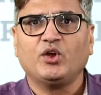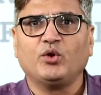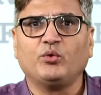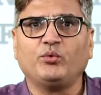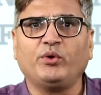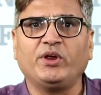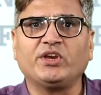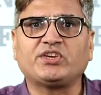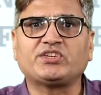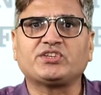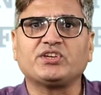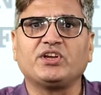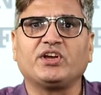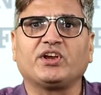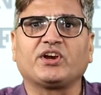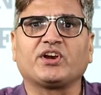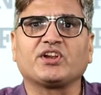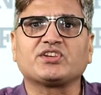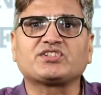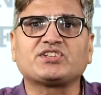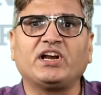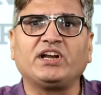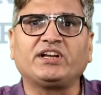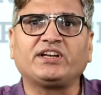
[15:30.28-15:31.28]
which
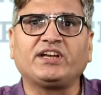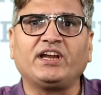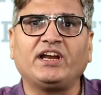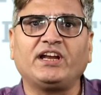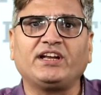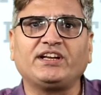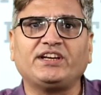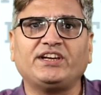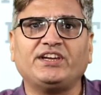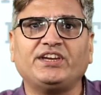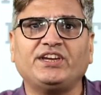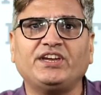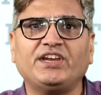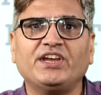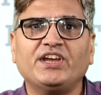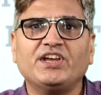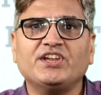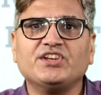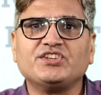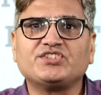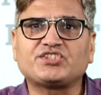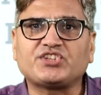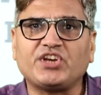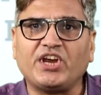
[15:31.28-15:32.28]
resultantly
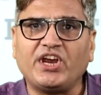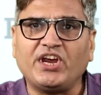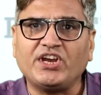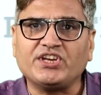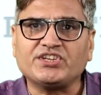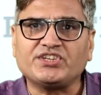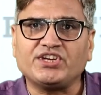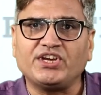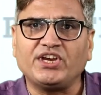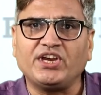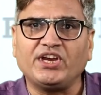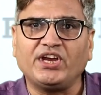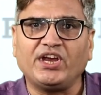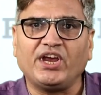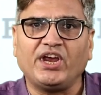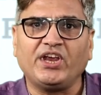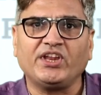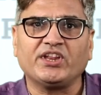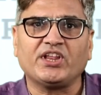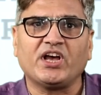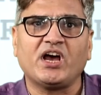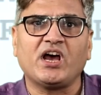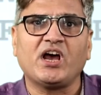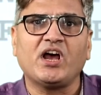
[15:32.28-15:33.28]
changing
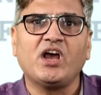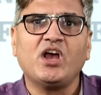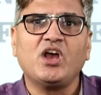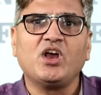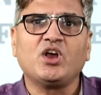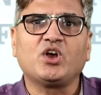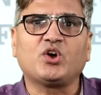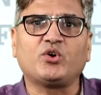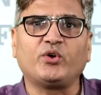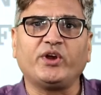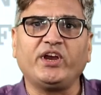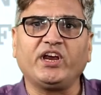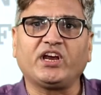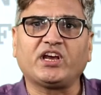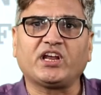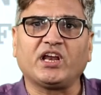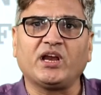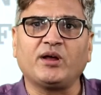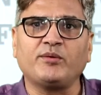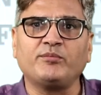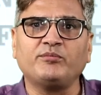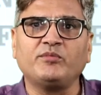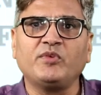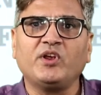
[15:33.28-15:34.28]
in the
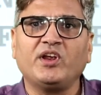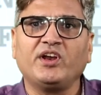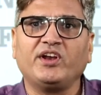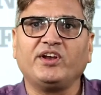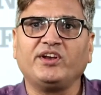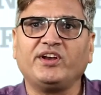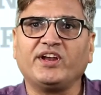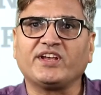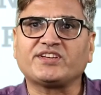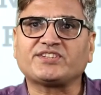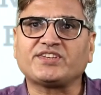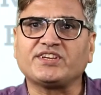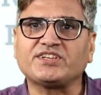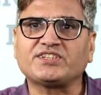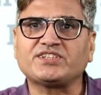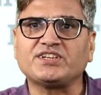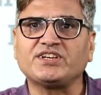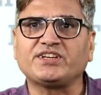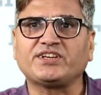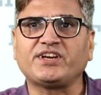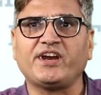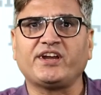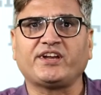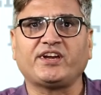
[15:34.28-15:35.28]
curriculum
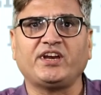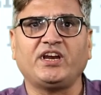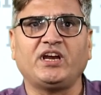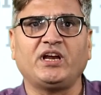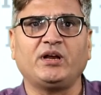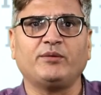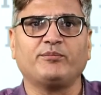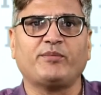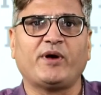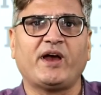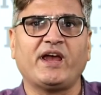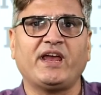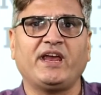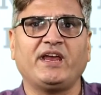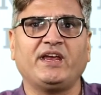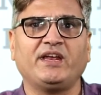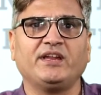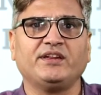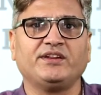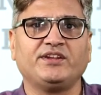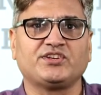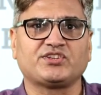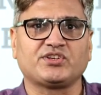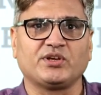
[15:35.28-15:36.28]
necessitated by
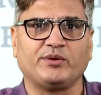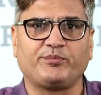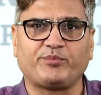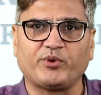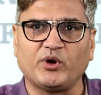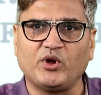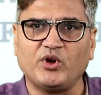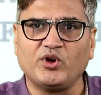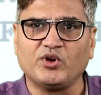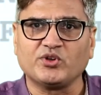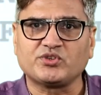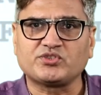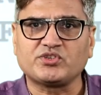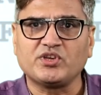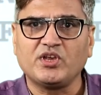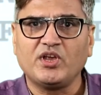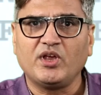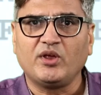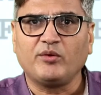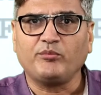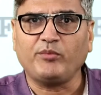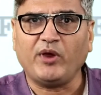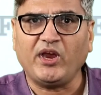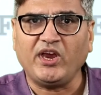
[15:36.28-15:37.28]
this approach
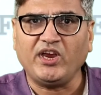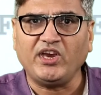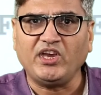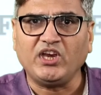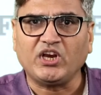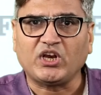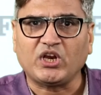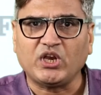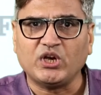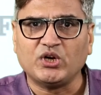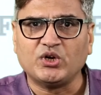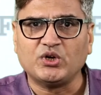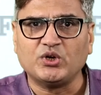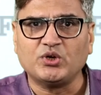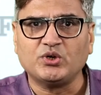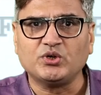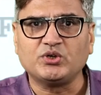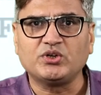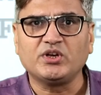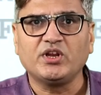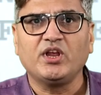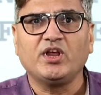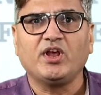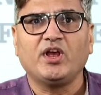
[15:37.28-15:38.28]
may
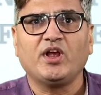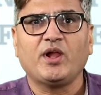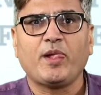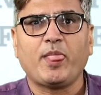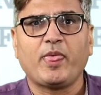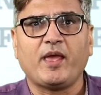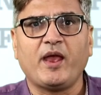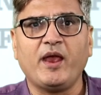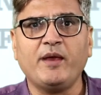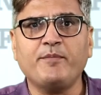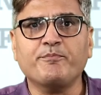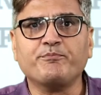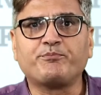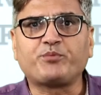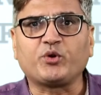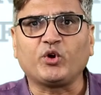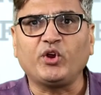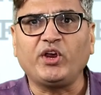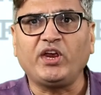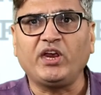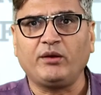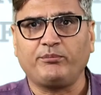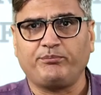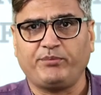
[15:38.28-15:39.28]
include
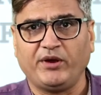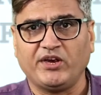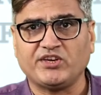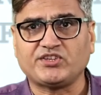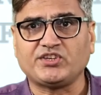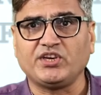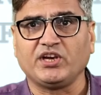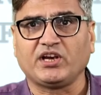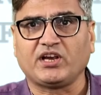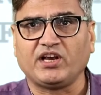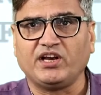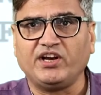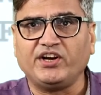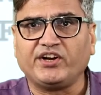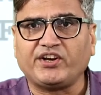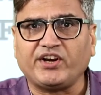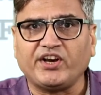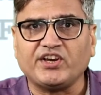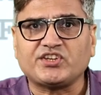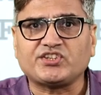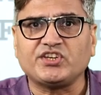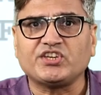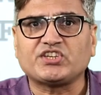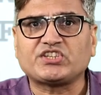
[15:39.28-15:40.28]
improving basic
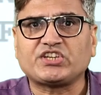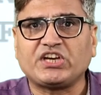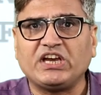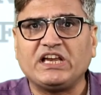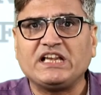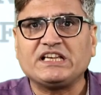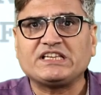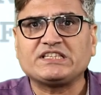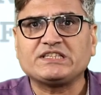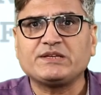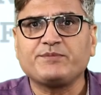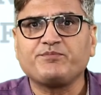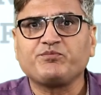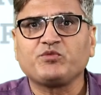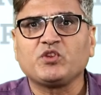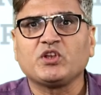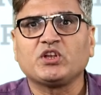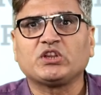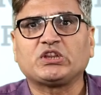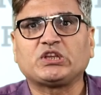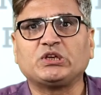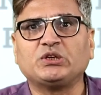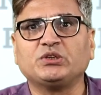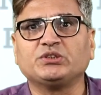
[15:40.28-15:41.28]
literacy skills
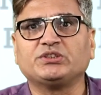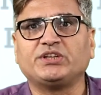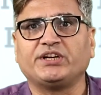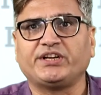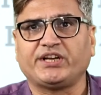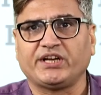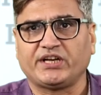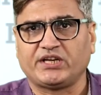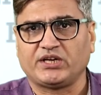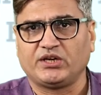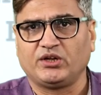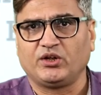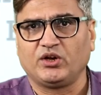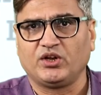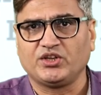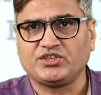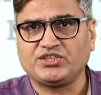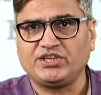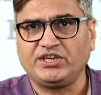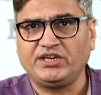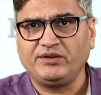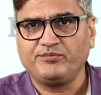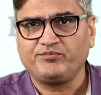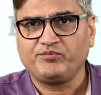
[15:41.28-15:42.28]
through the
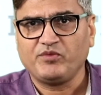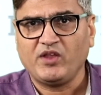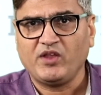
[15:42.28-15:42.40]
technology,